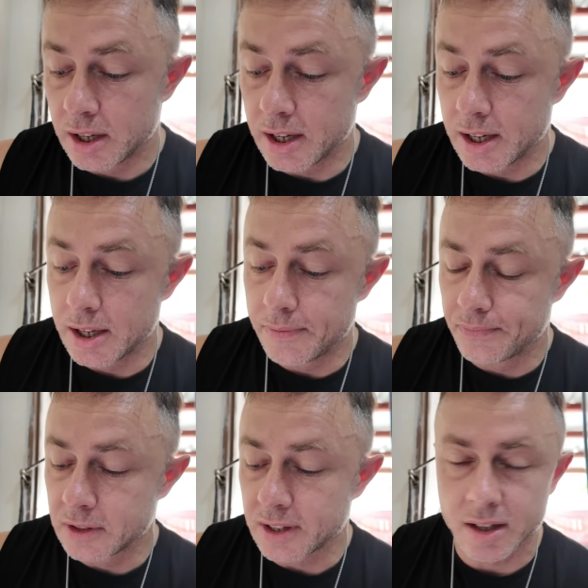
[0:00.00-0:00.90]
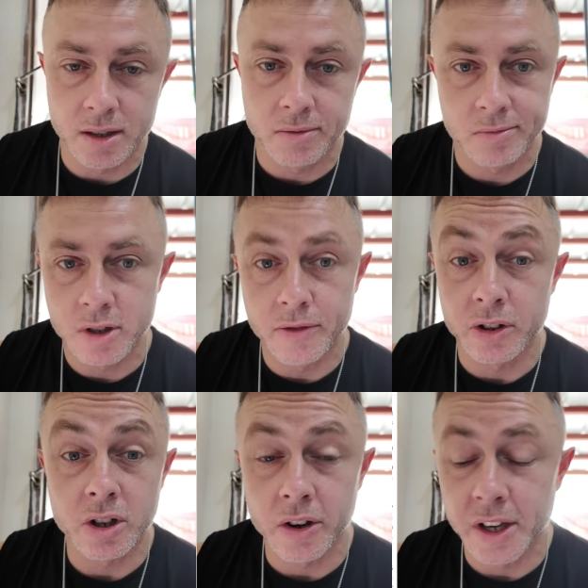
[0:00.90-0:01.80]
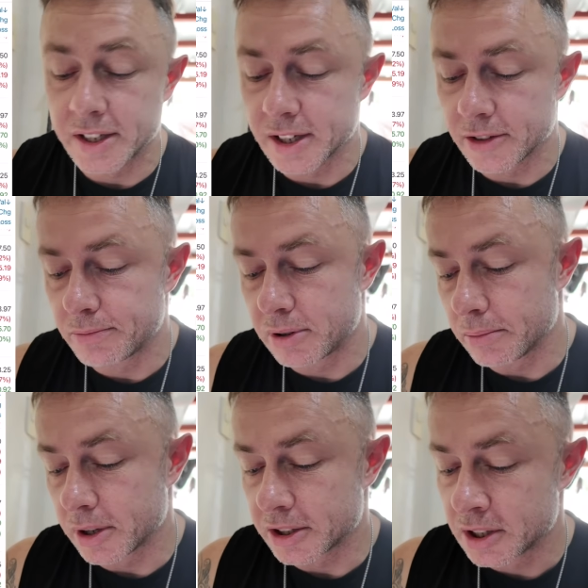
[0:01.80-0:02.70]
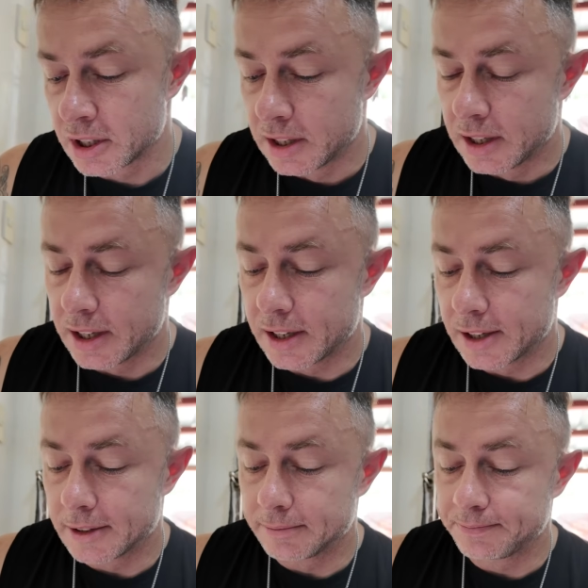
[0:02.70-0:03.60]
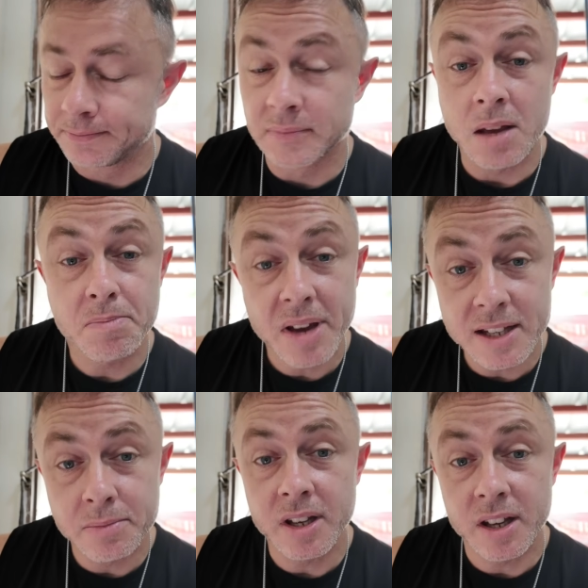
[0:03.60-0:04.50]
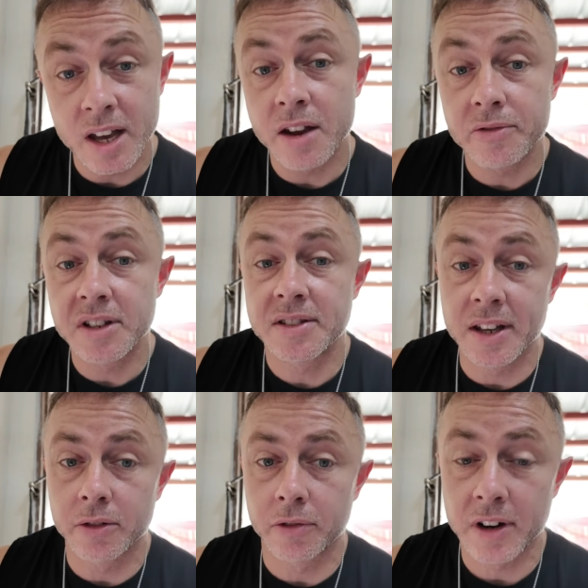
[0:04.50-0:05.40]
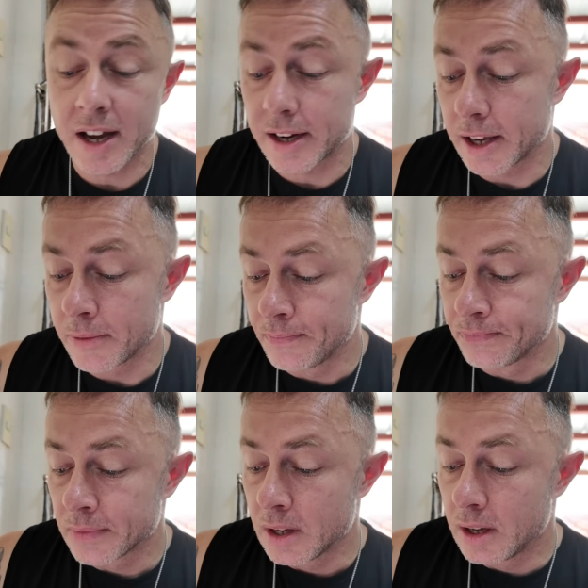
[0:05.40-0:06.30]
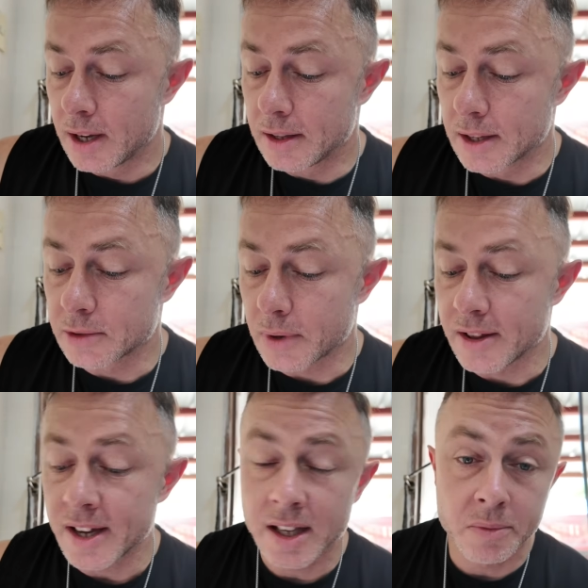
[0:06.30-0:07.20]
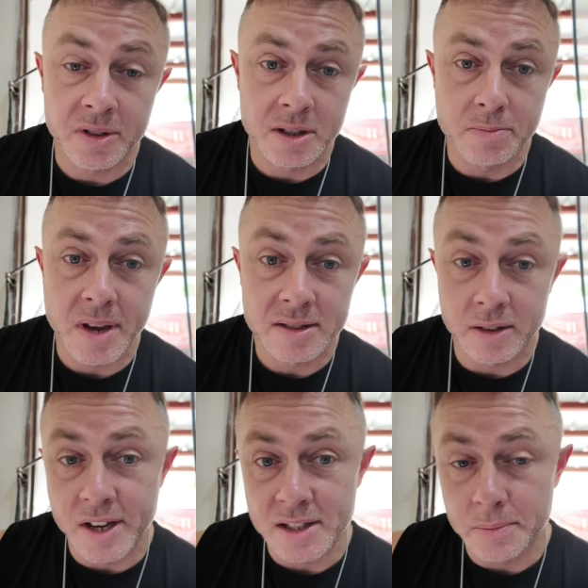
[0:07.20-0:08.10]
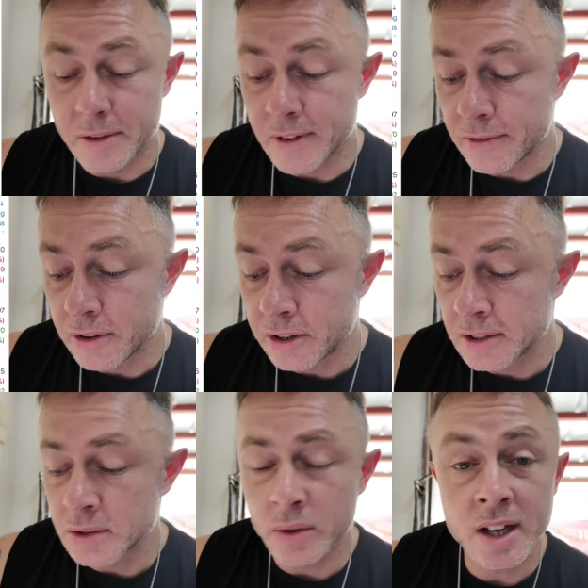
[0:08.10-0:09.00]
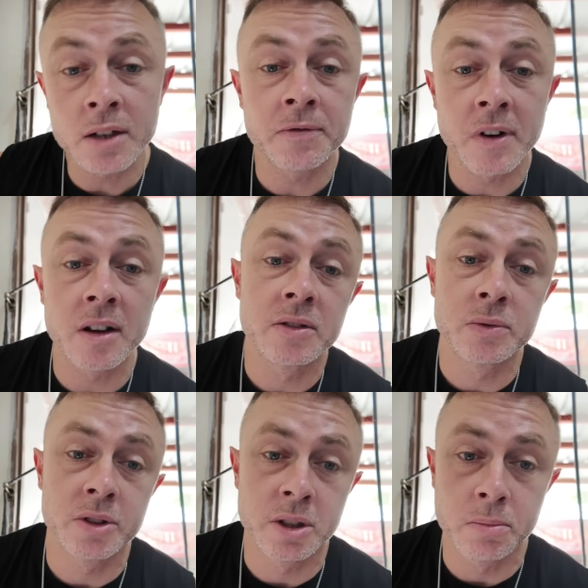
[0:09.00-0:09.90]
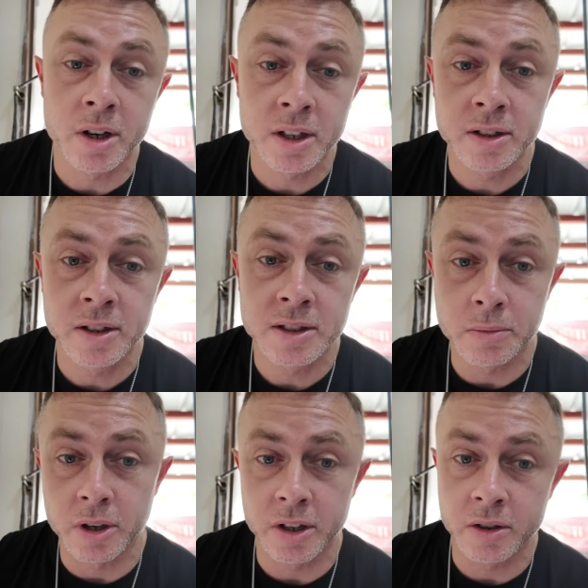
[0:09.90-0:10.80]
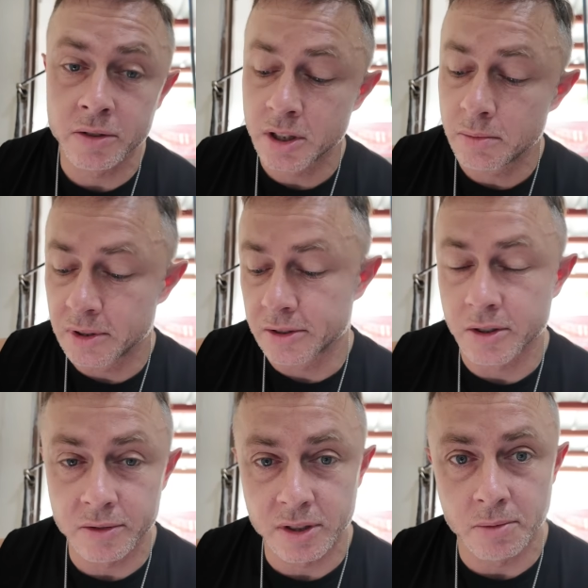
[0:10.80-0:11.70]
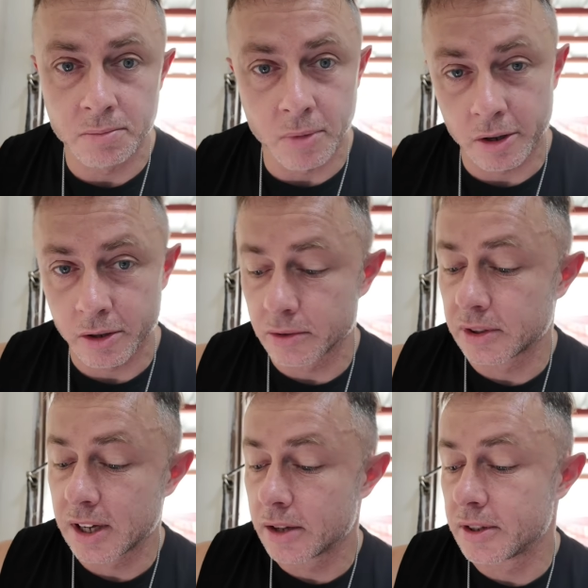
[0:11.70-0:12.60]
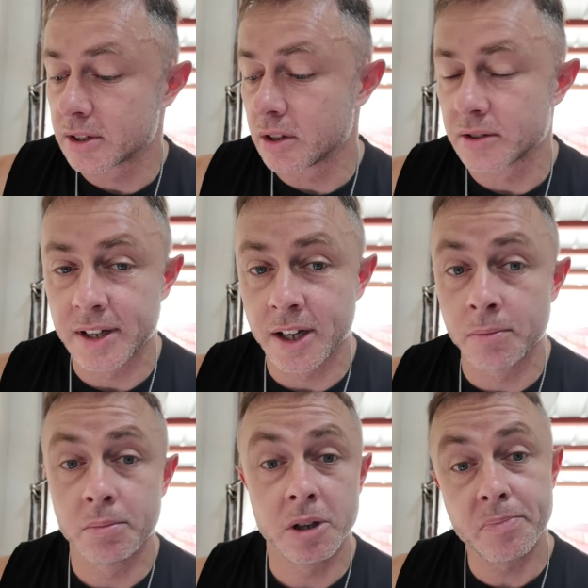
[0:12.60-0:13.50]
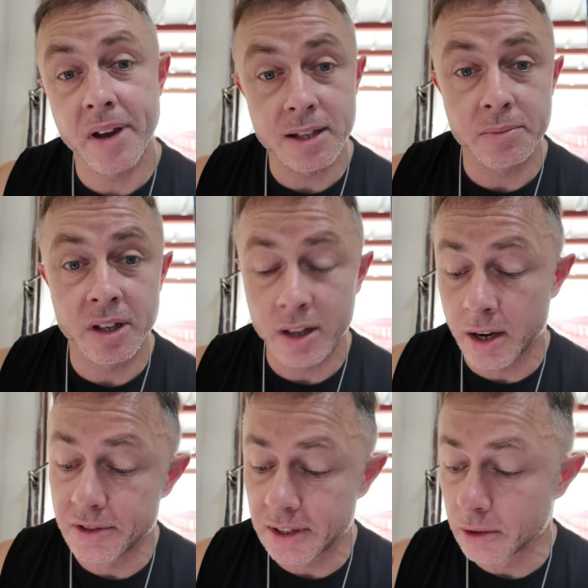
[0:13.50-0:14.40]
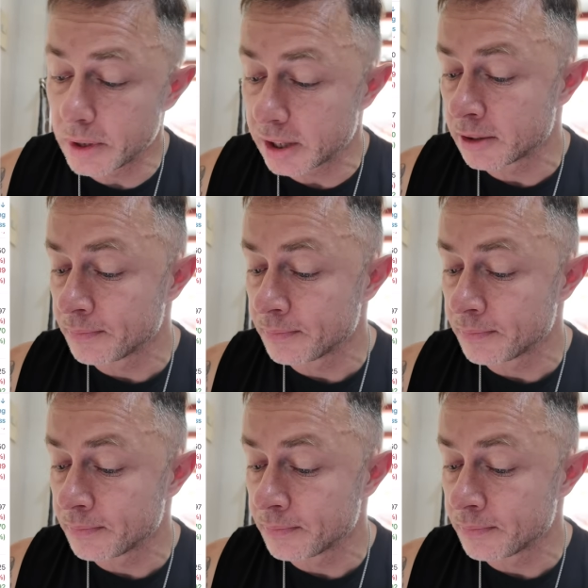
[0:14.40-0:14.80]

And it's like a covered call ETF pretty much, and it pays me every single Friday, and that's why I like it, because it's based on the S&P 500, so it kind of follows what the market does. The market goes up, this goes up. The market goes down, this goes down, but it pays me every single week.